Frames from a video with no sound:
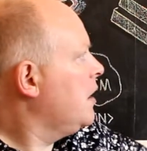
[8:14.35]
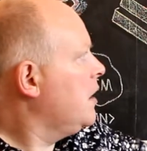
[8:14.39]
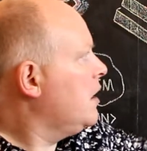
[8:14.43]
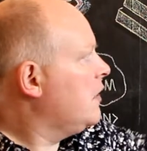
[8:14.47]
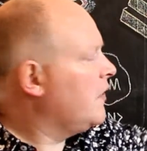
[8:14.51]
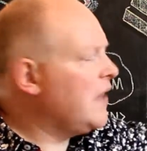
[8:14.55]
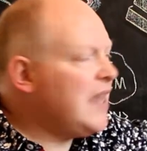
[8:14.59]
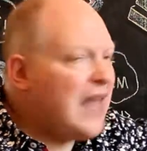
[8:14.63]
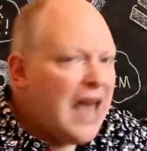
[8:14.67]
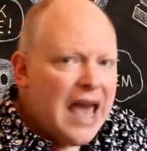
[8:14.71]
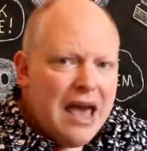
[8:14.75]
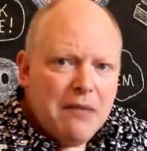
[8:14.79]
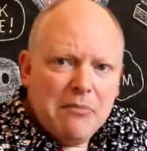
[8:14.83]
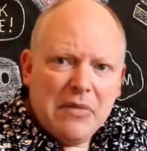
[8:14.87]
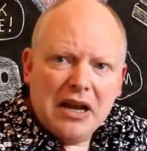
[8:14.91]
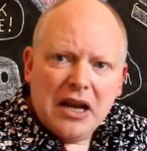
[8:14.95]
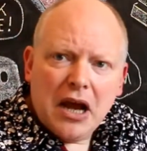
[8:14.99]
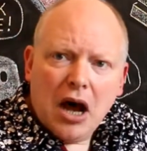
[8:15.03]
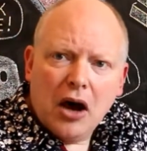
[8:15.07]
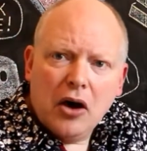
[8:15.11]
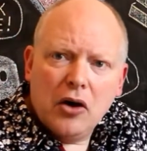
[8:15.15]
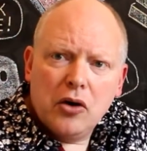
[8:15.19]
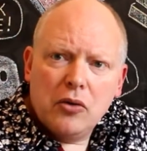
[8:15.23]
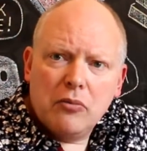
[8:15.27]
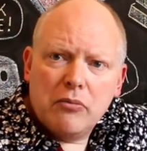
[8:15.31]
The M in
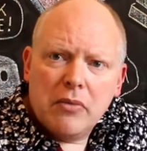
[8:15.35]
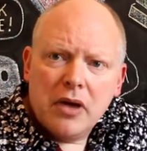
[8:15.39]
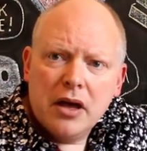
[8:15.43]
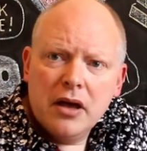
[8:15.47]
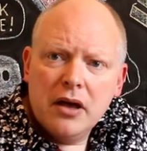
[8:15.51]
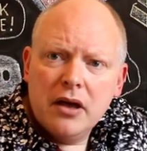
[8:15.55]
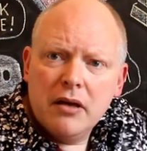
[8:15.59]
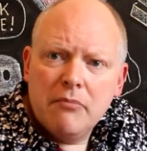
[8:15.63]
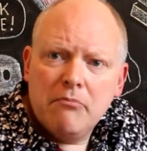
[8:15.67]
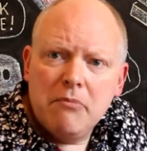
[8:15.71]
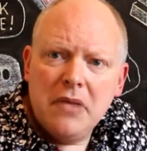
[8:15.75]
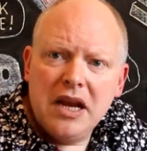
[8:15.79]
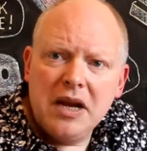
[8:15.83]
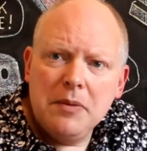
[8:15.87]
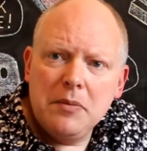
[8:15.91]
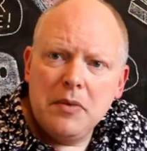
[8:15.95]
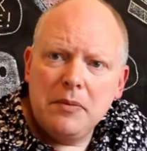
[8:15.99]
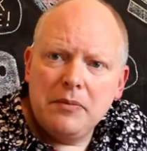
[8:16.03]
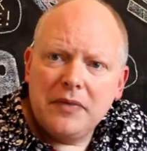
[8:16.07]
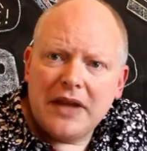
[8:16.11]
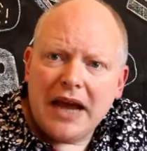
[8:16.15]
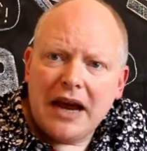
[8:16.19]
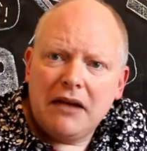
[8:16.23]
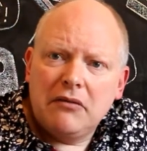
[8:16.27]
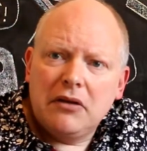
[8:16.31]
home, minimum
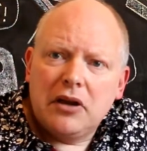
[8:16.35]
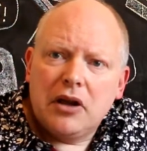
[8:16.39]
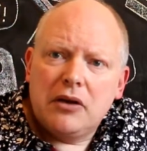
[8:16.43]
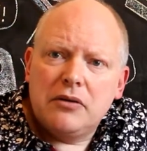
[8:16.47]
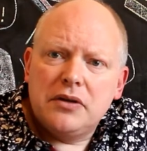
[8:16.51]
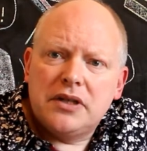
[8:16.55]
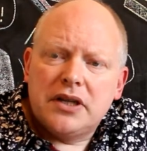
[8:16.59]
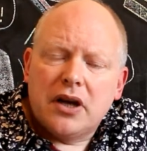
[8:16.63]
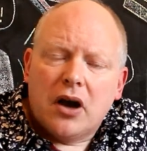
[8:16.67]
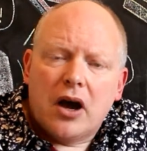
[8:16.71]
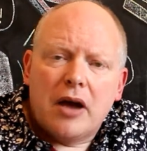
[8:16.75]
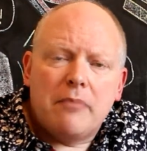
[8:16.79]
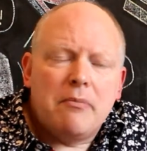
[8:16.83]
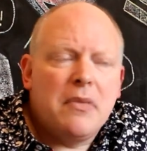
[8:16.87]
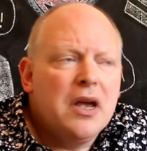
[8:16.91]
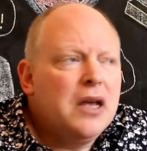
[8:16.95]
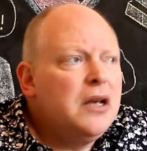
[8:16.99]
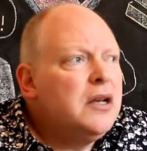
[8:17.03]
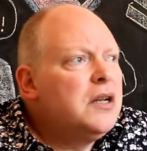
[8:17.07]
download time.